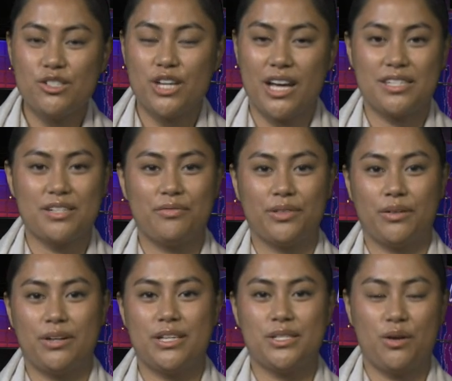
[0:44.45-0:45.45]
chance of
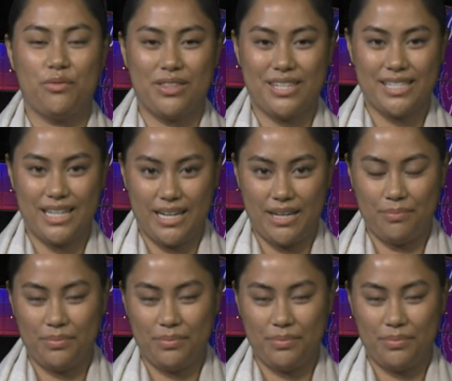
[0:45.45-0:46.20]
flurries over the city.